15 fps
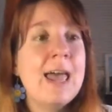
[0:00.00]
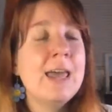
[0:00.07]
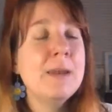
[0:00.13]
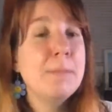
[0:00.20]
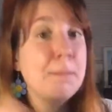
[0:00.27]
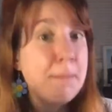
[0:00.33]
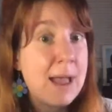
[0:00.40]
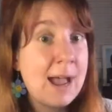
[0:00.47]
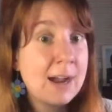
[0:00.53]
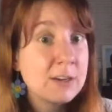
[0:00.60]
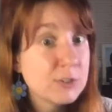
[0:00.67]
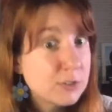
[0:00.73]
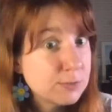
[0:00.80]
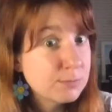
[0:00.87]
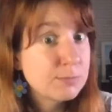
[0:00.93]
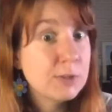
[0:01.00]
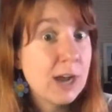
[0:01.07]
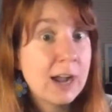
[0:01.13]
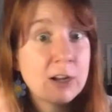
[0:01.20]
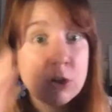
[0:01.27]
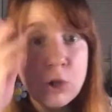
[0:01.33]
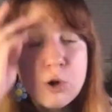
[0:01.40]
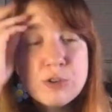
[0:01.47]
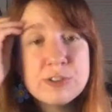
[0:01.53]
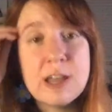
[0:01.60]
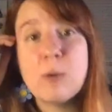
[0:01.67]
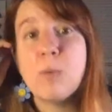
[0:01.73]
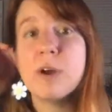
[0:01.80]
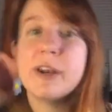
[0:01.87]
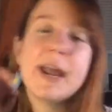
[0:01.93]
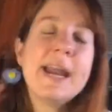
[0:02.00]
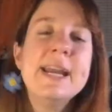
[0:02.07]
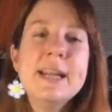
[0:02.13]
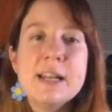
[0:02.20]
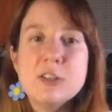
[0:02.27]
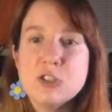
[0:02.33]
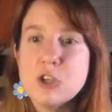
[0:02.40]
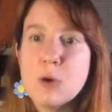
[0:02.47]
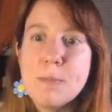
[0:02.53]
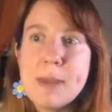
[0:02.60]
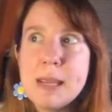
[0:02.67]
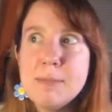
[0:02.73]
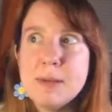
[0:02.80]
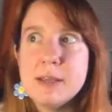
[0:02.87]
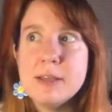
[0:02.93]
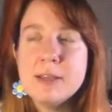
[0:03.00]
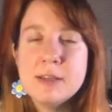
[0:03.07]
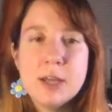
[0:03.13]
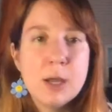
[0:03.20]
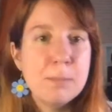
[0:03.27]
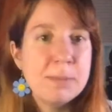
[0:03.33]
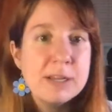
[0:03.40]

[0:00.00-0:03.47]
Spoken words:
and Max got close that one night, and so maybe,